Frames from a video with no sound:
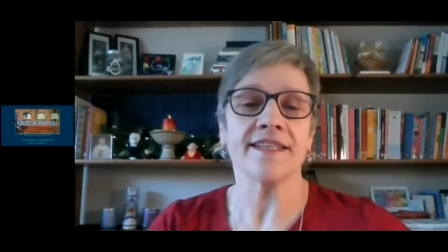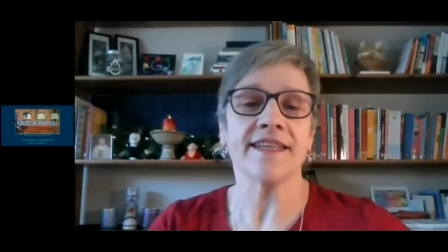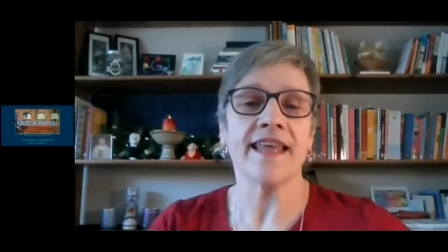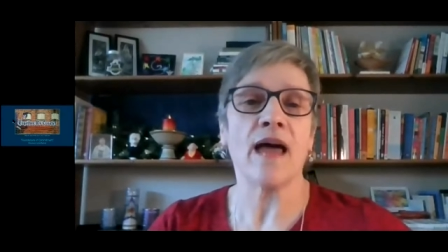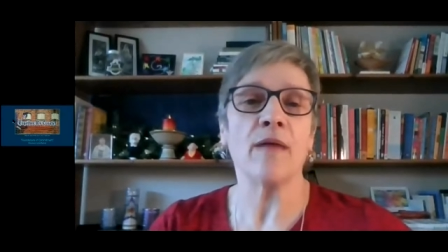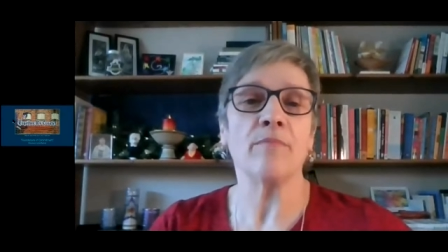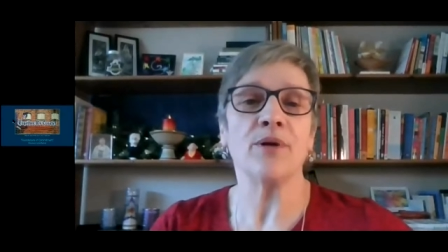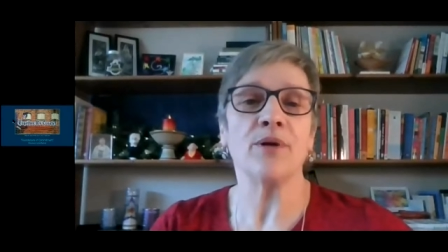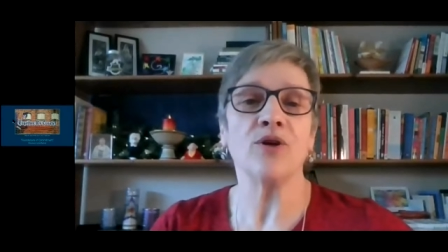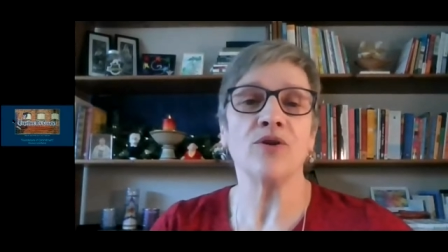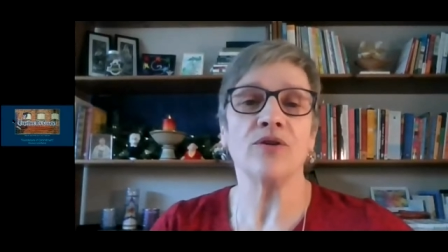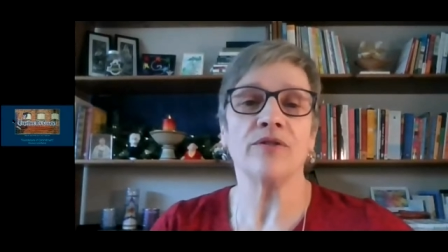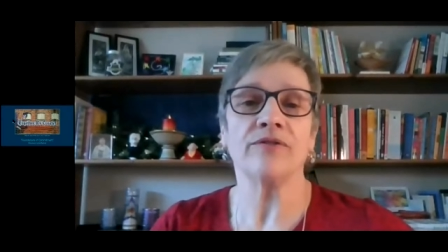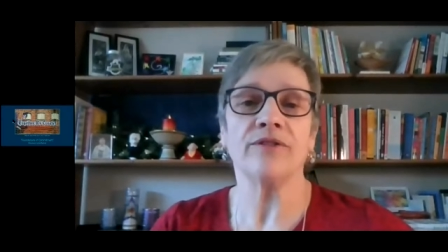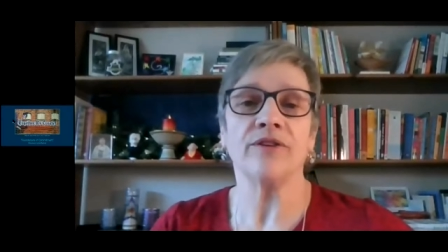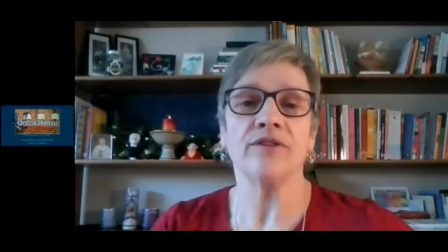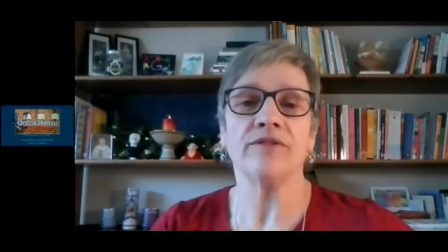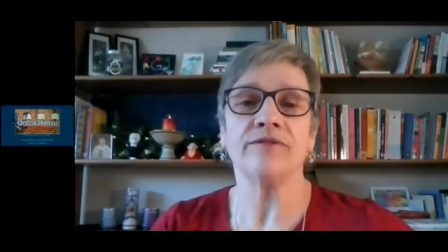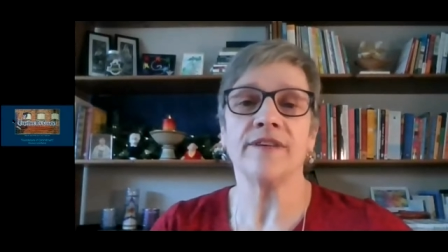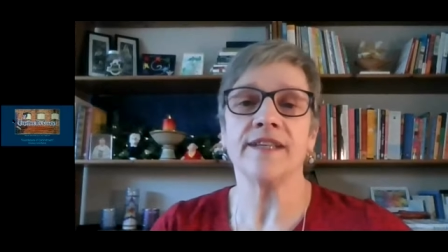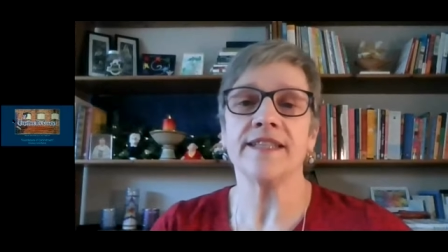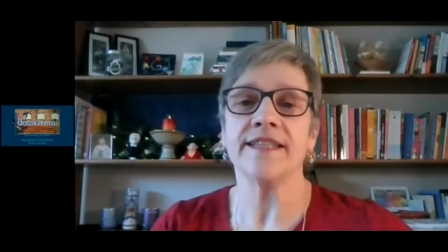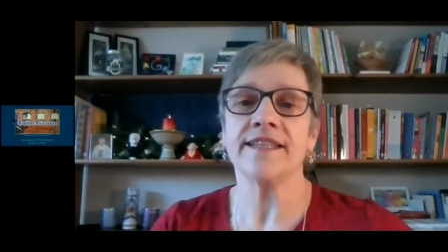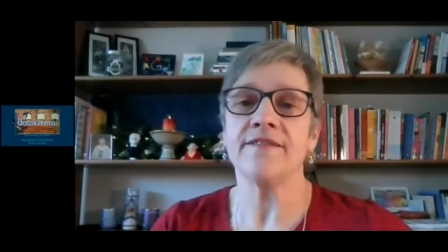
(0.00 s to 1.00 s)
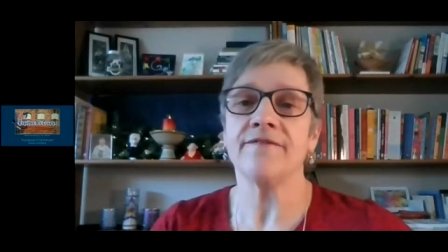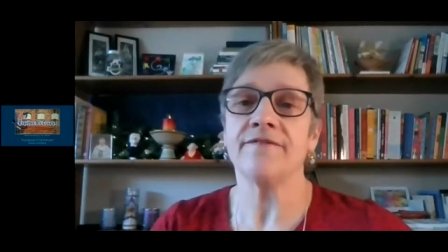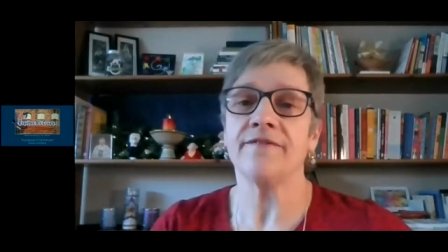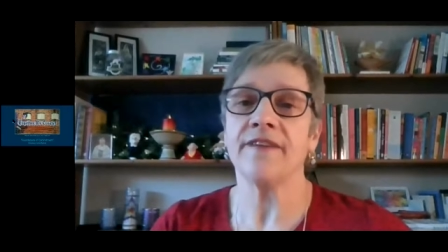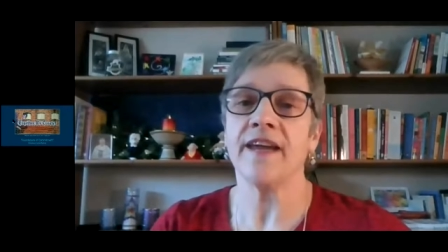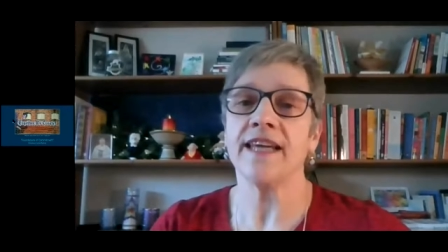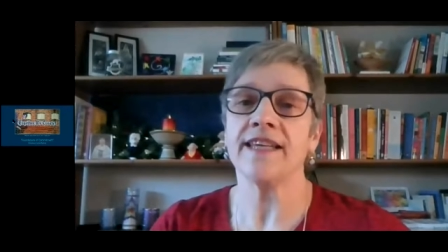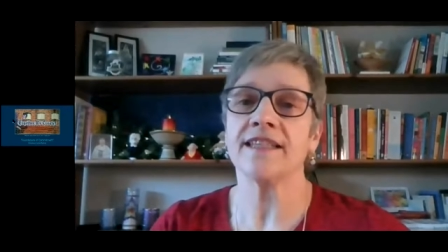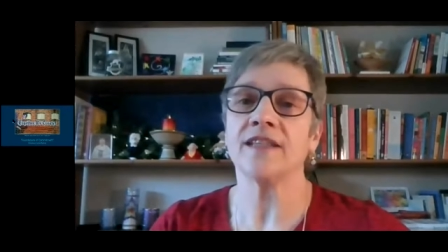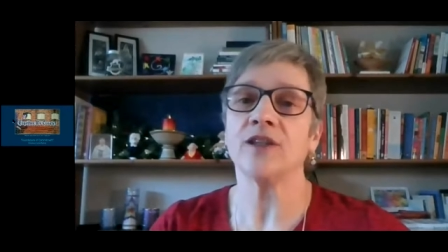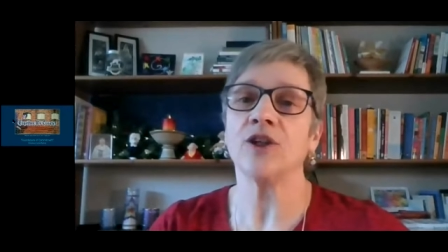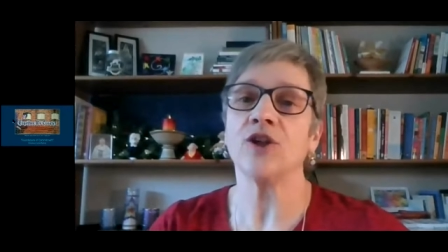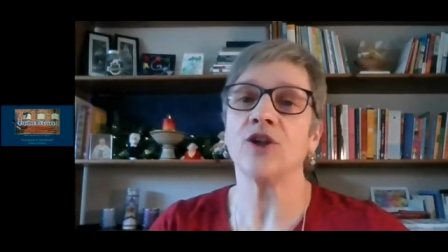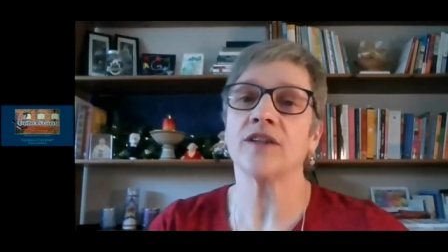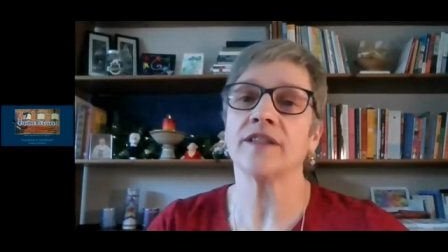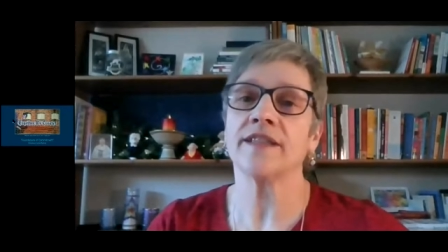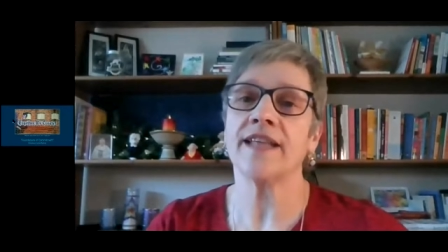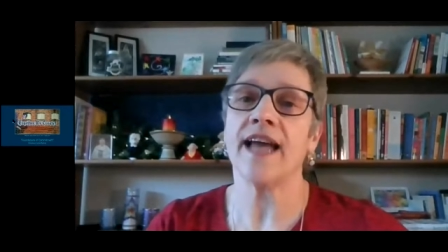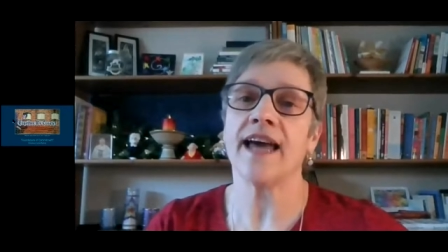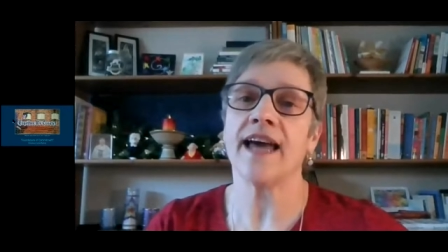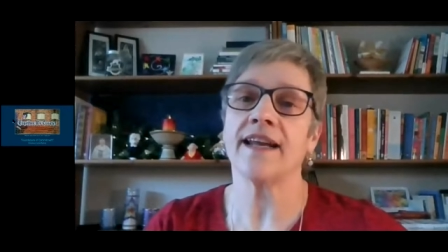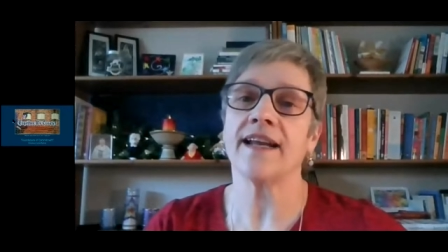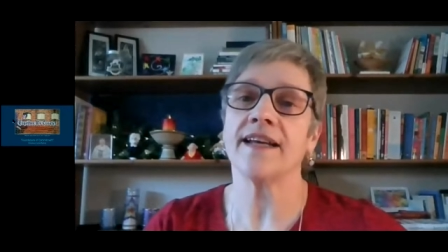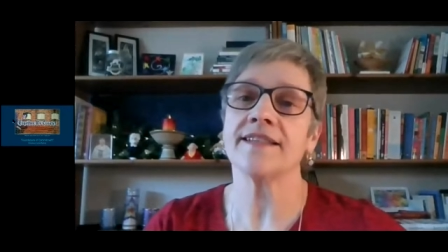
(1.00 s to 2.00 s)
That beautiful fuzzy face looked
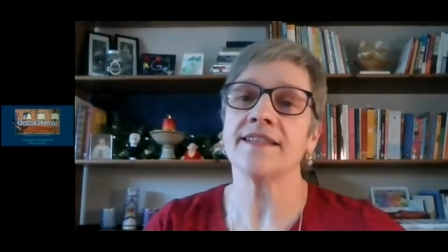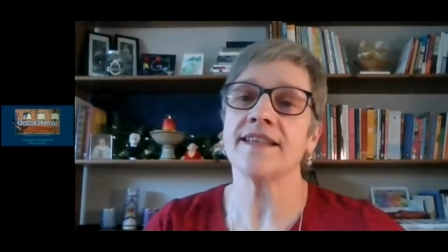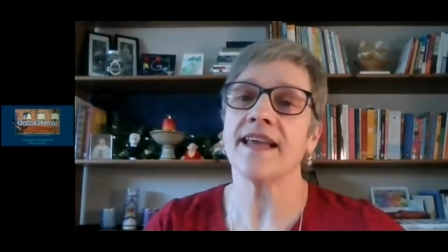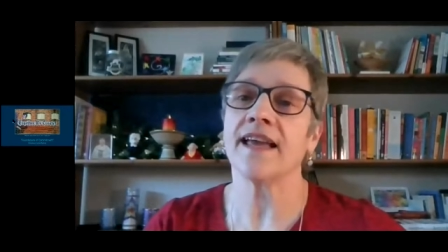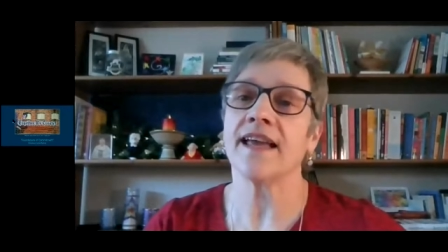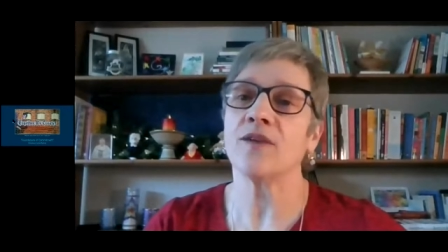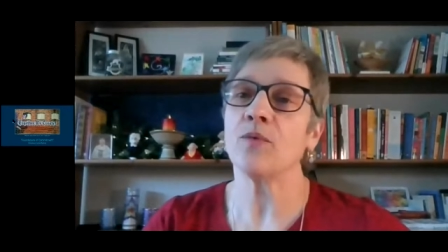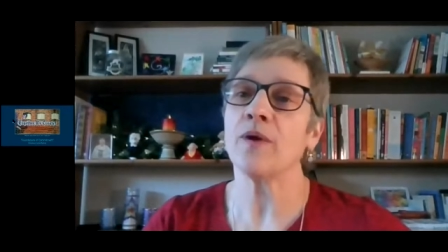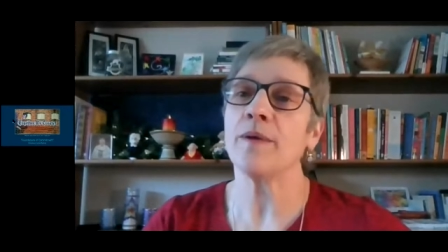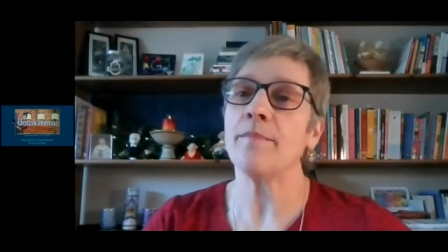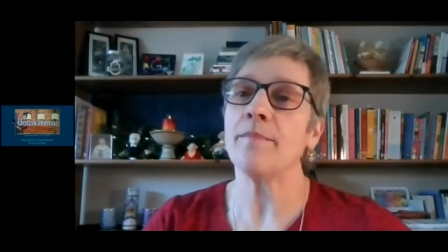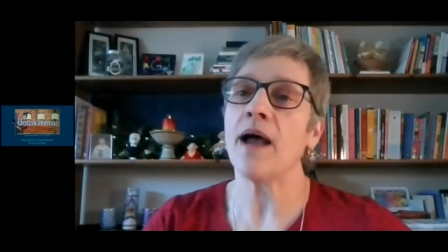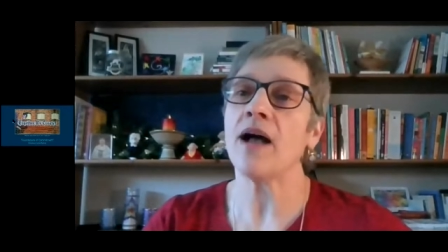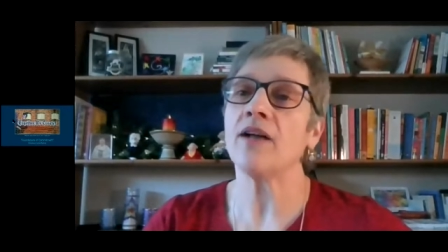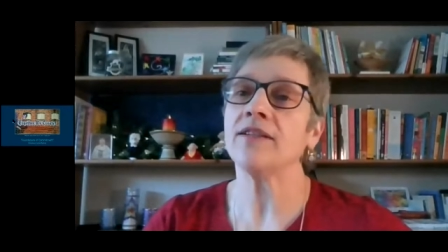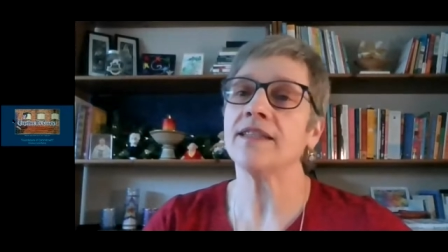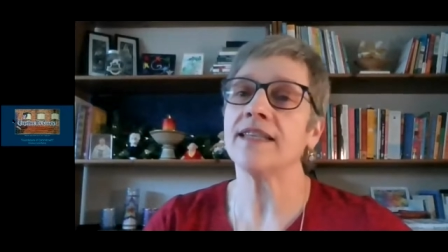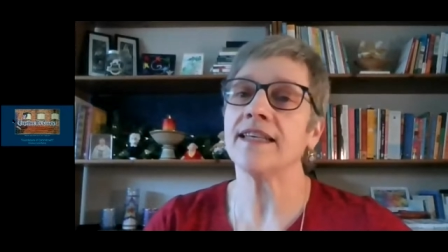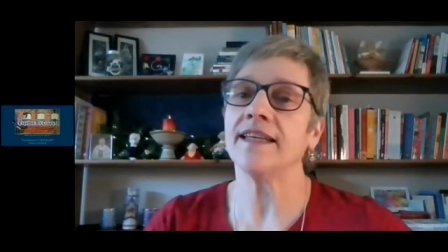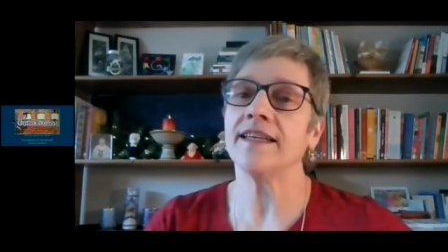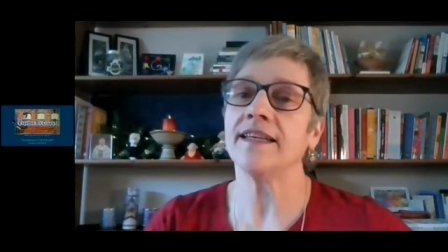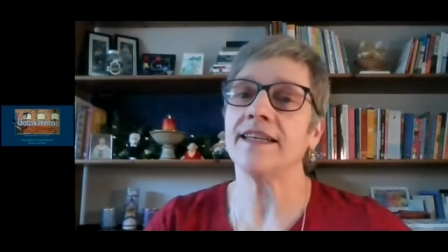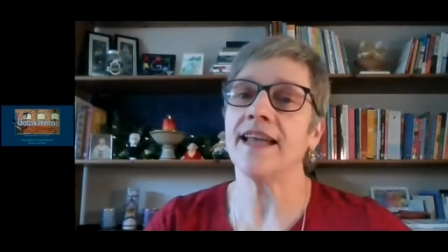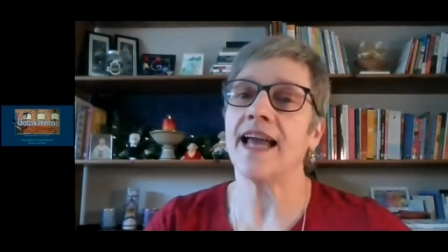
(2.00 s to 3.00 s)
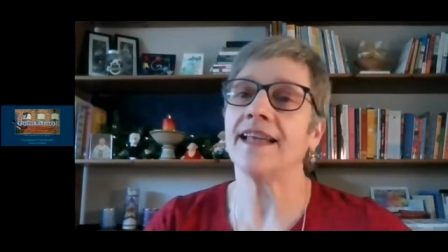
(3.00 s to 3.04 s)
at us and we melted,